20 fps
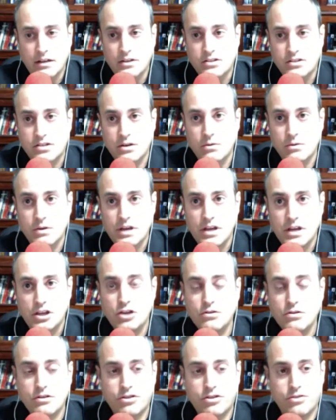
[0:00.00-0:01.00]
So
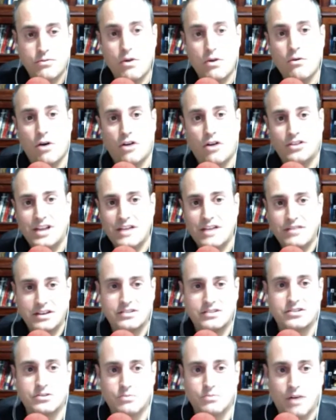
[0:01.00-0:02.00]
you could throw all the
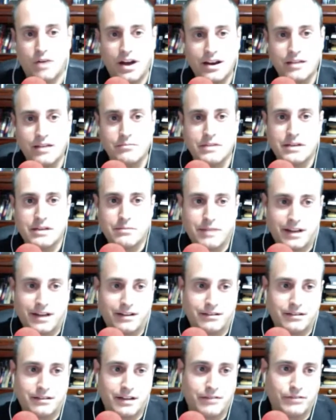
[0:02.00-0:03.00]
evidence you want at me
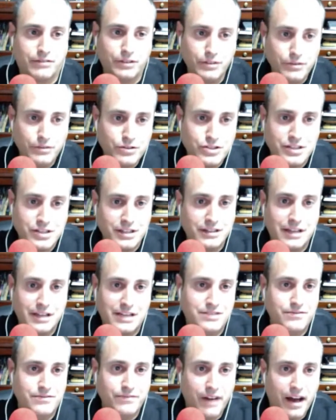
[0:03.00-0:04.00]
about evolution,
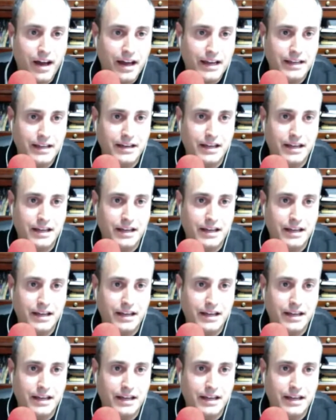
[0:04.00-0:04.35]
that's fine.